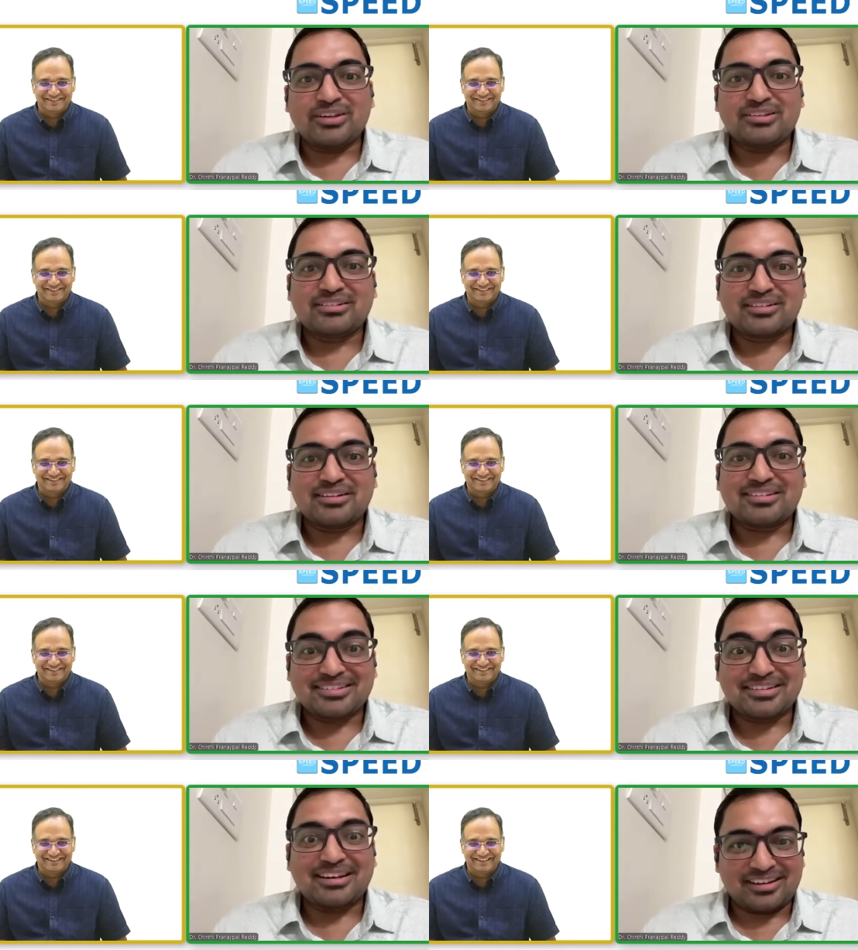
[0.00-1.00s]
Speaker 1: seats are there. Since
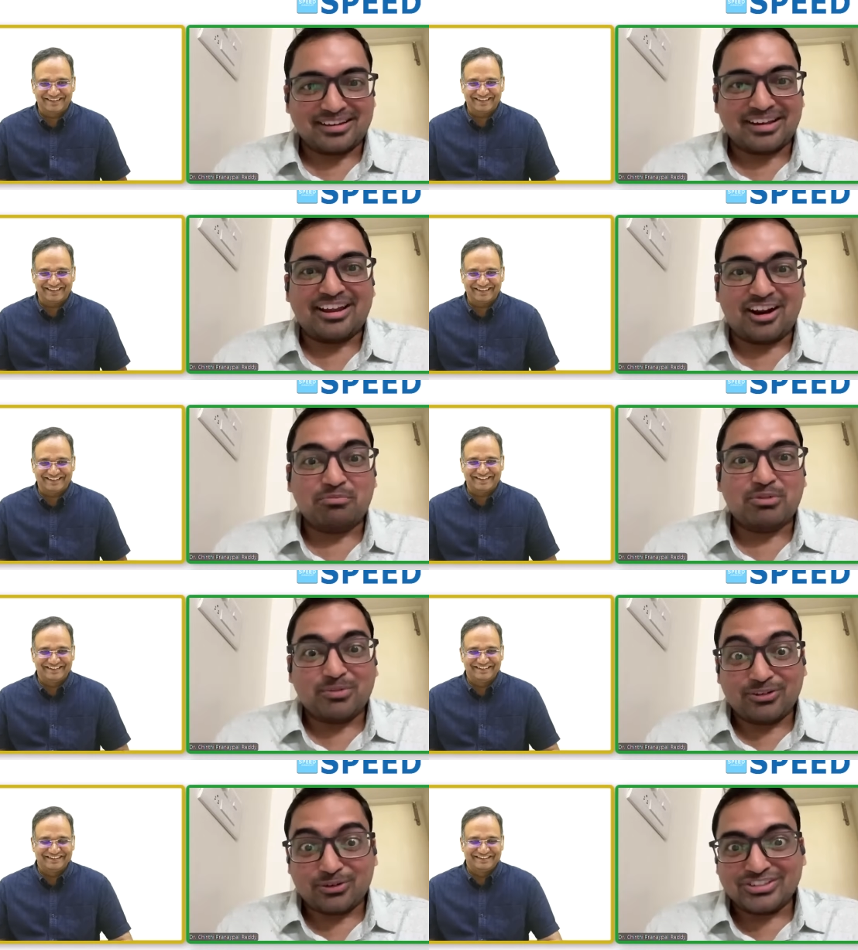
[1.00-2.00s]
like I'm not
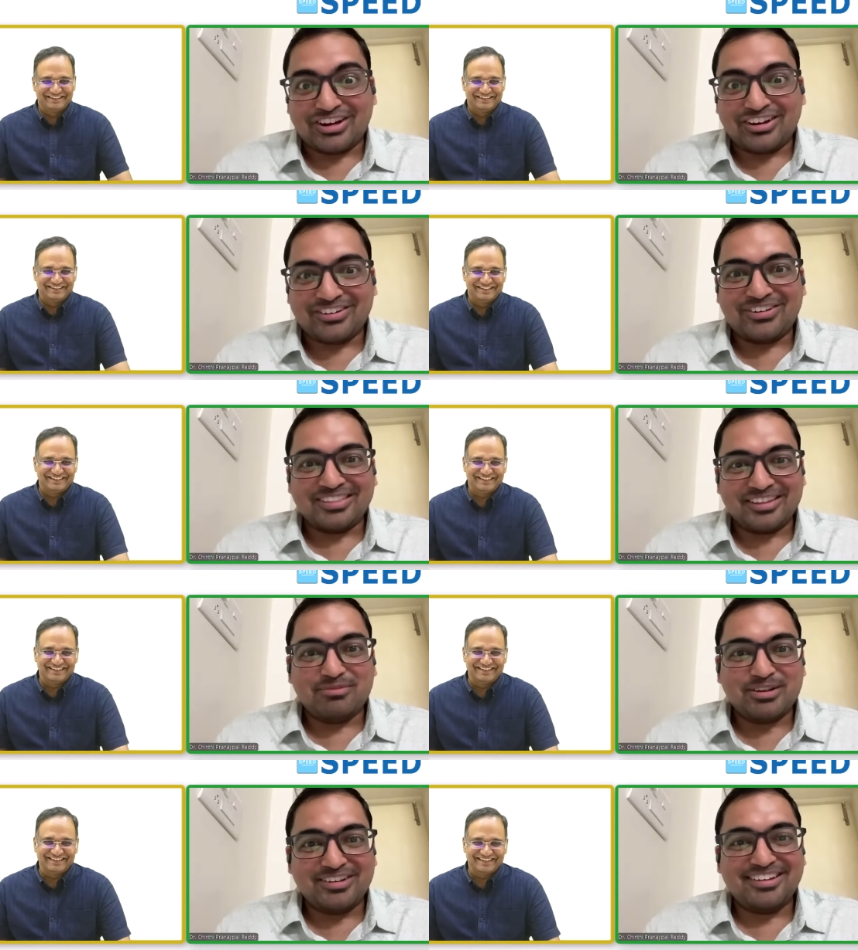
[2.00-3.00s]
preparing to join now, I think
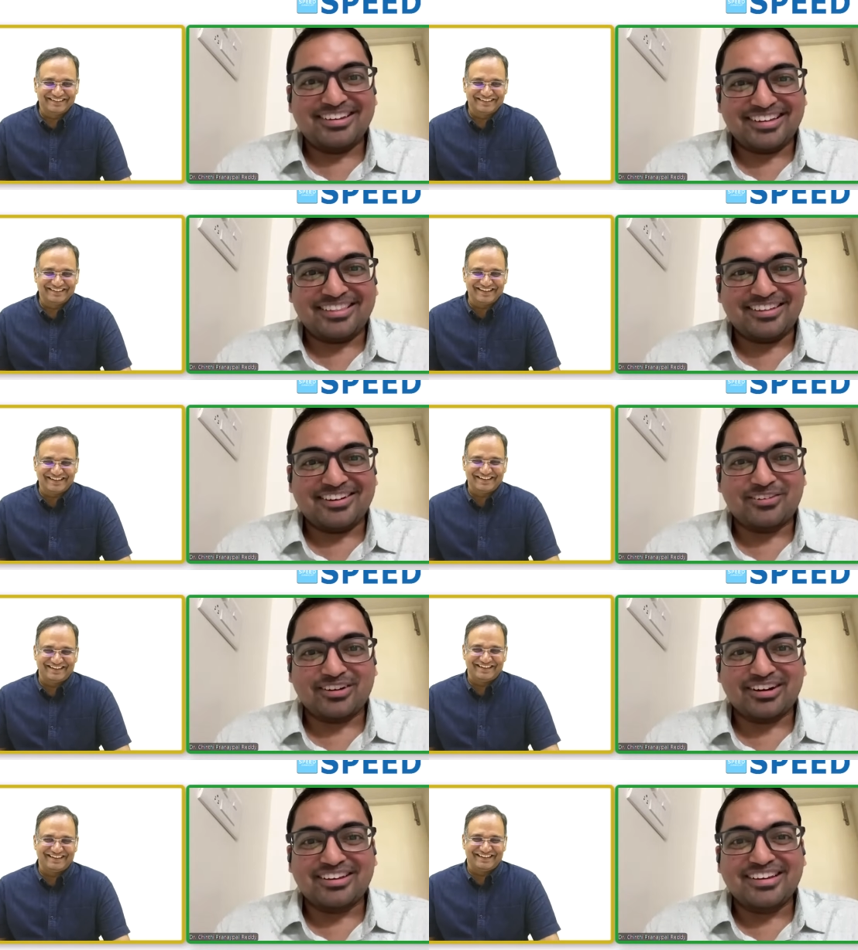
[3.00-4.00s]
maybe that's
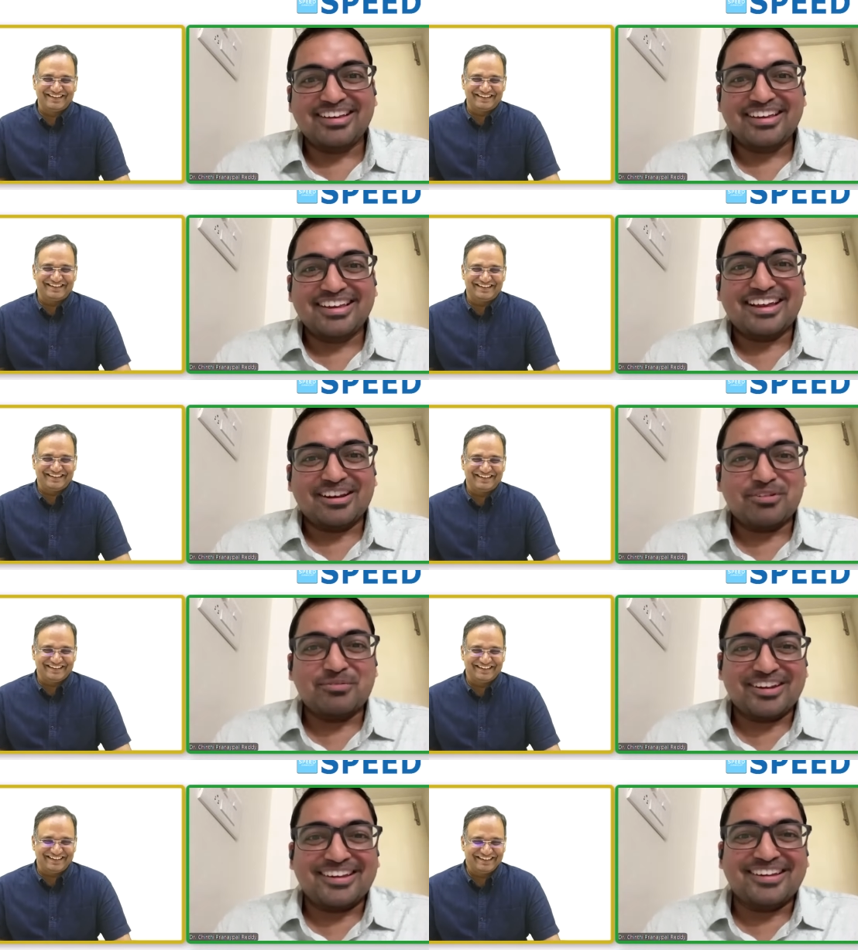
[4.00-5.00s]
what helped
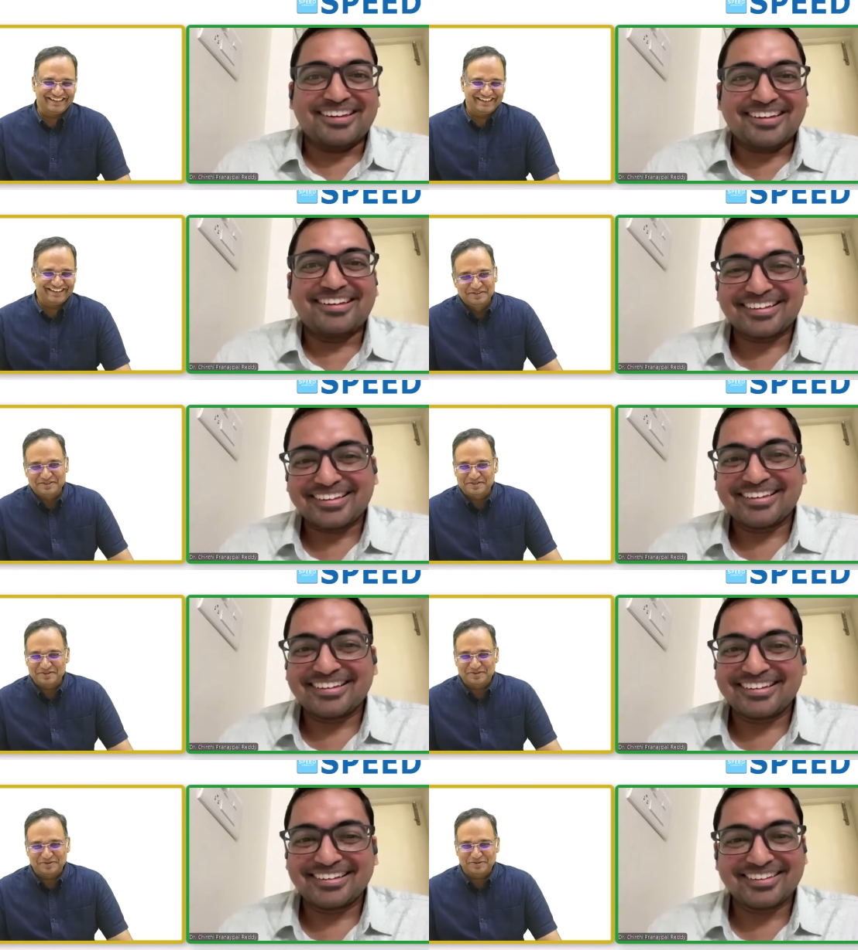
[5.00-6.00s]
me.
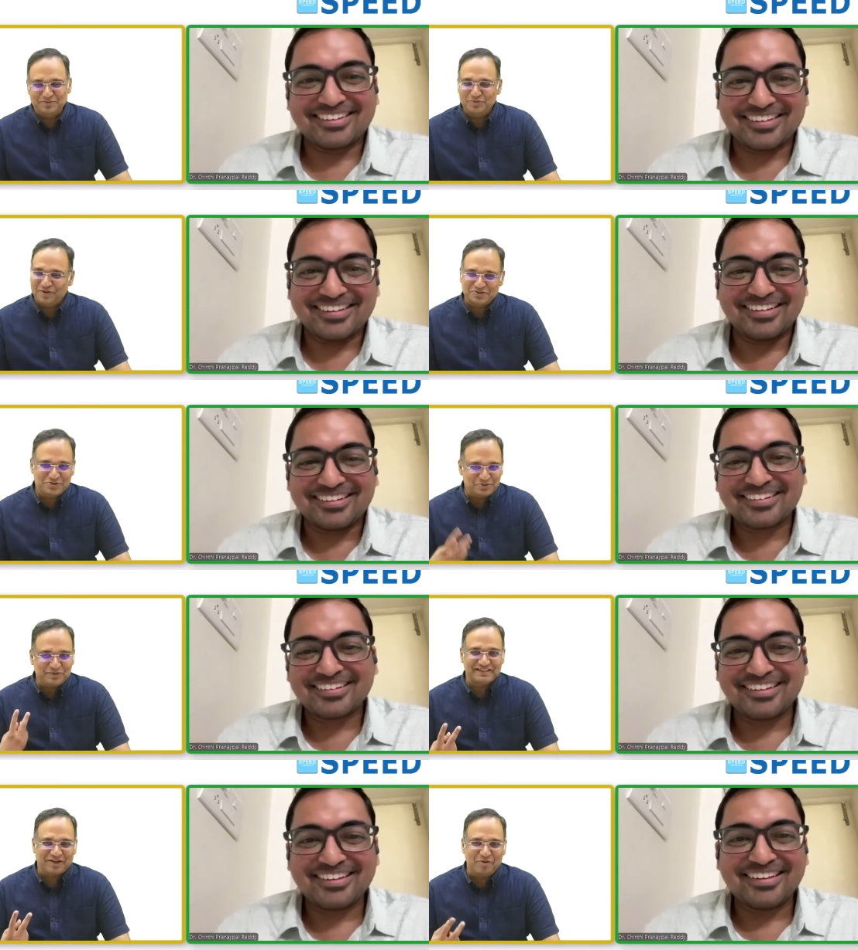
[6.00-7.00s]
Speaker 2: So you watched
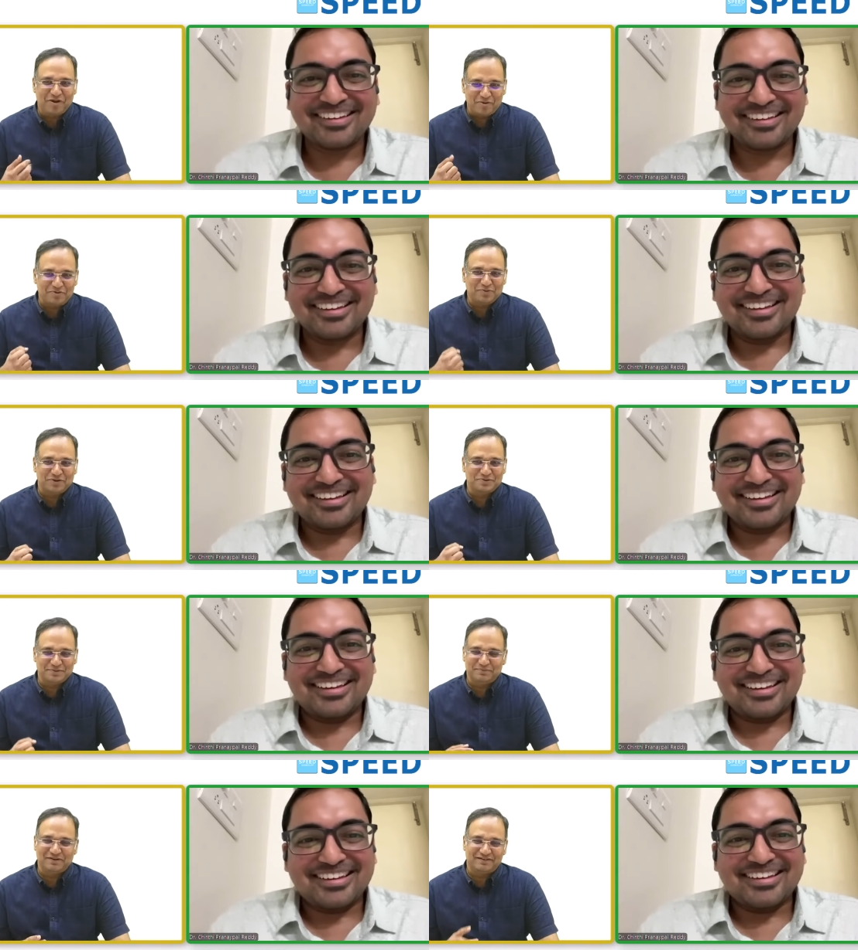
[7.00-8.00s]
twice. How how you
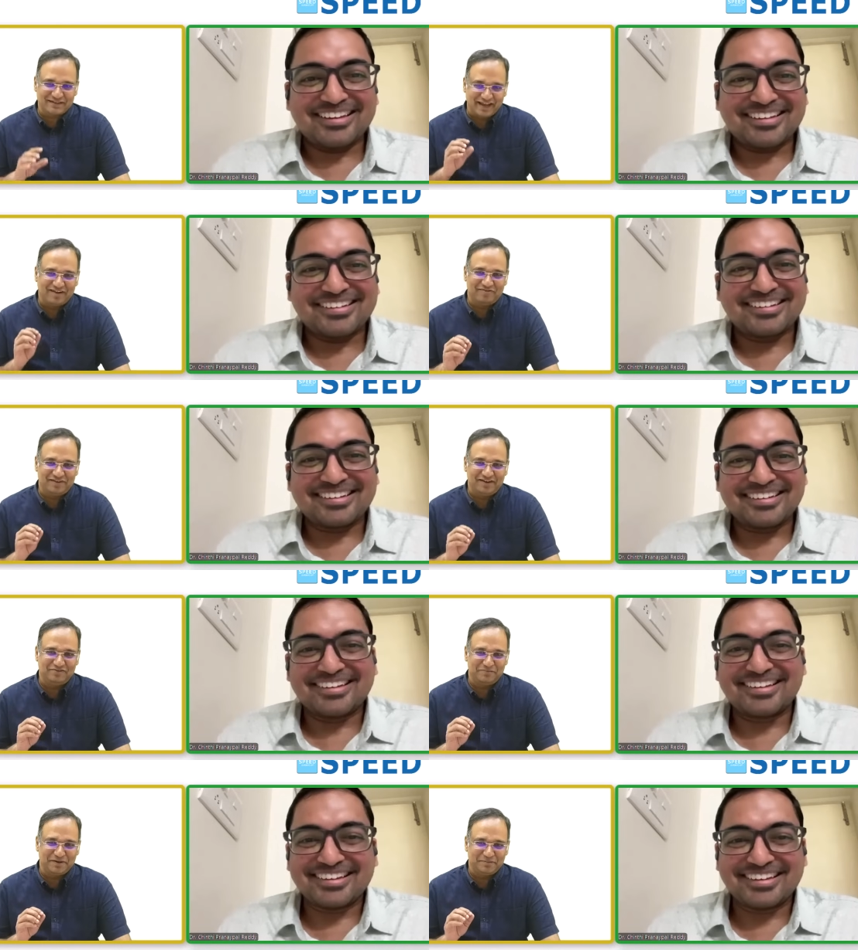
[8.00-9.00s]
watched it? Because I have
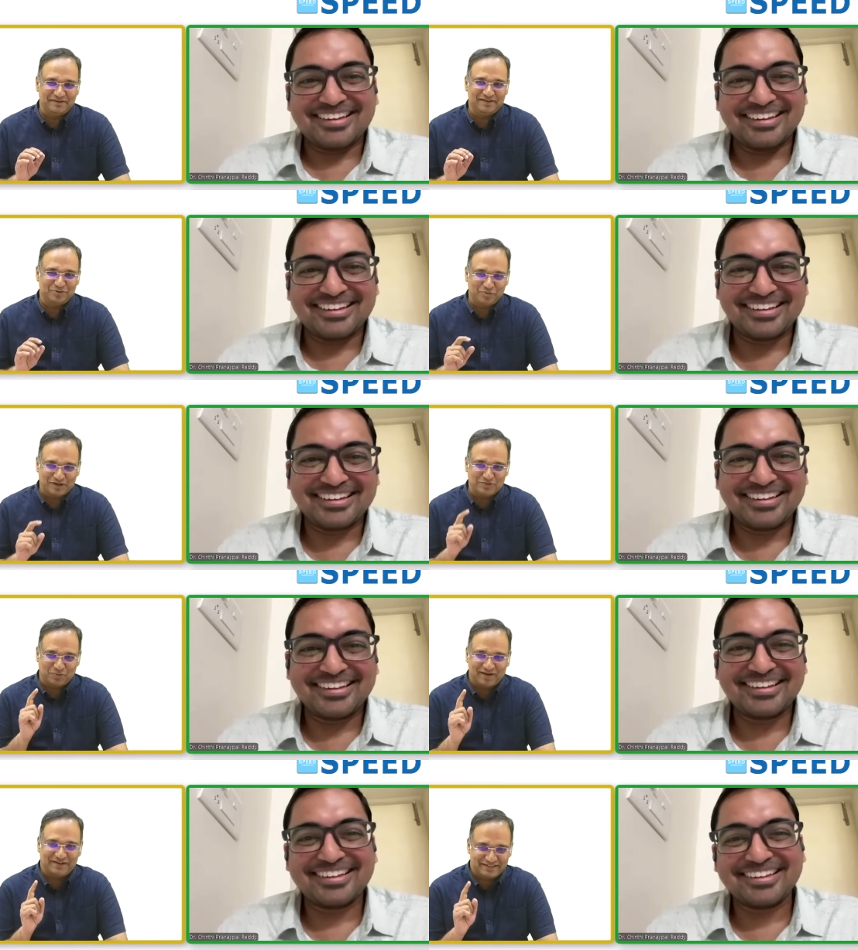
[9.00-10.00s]
learned from people that to
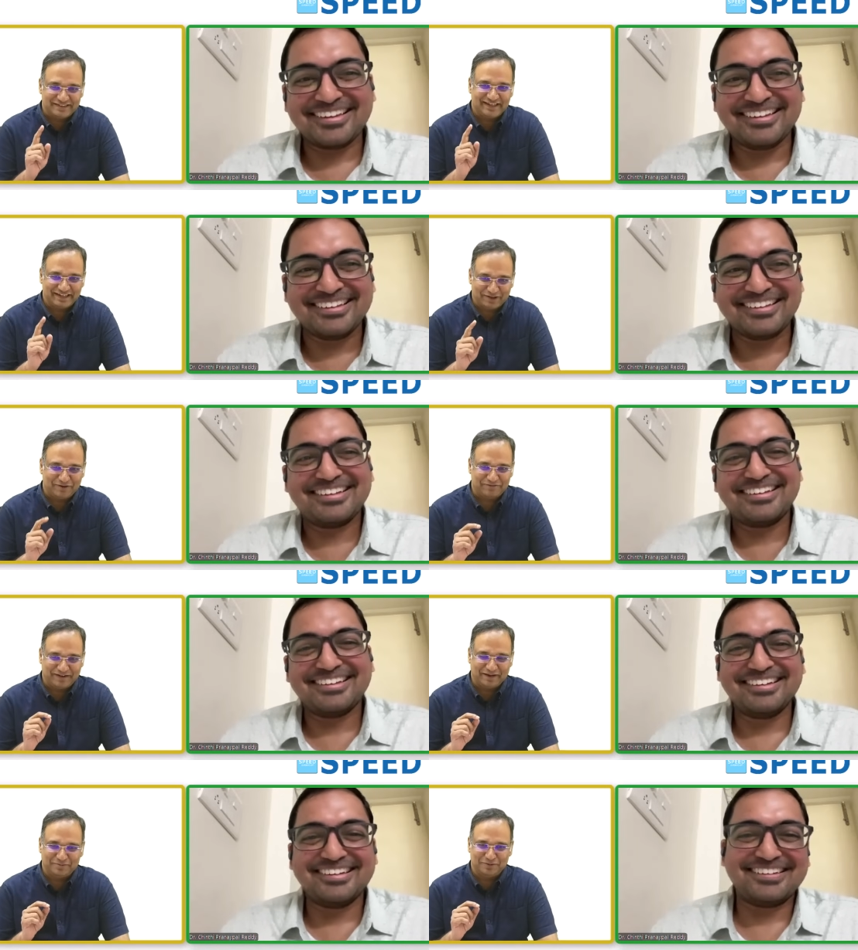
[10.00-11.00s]
watch once, it takes a lot
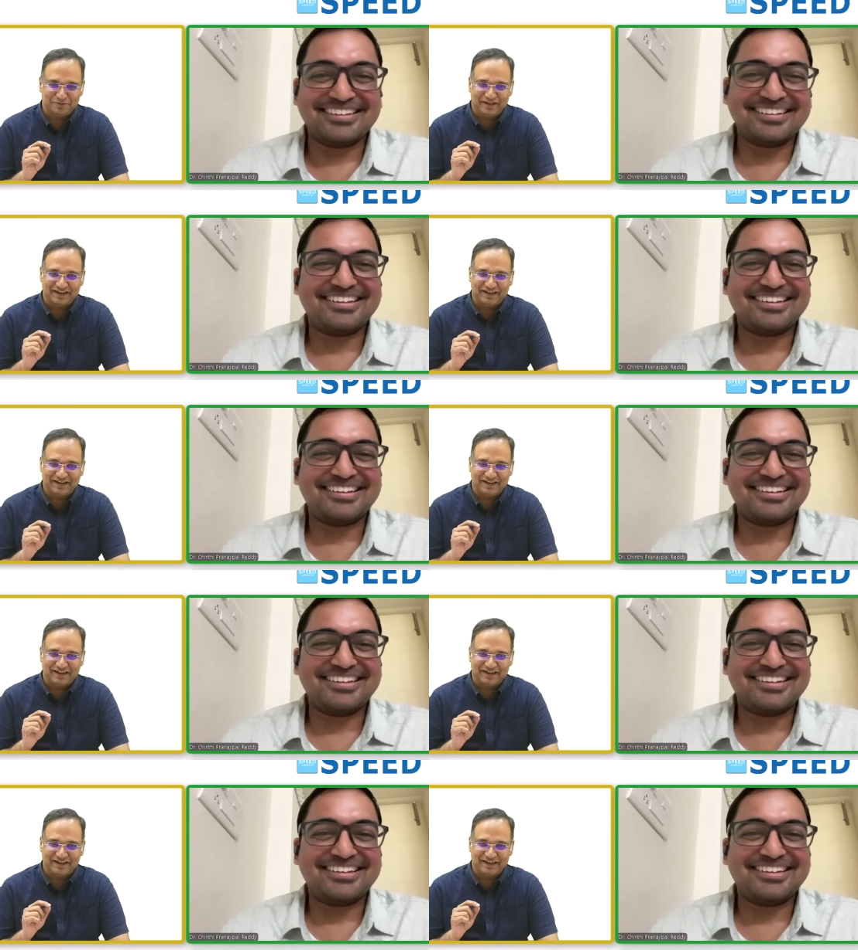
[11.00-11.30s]
of time to do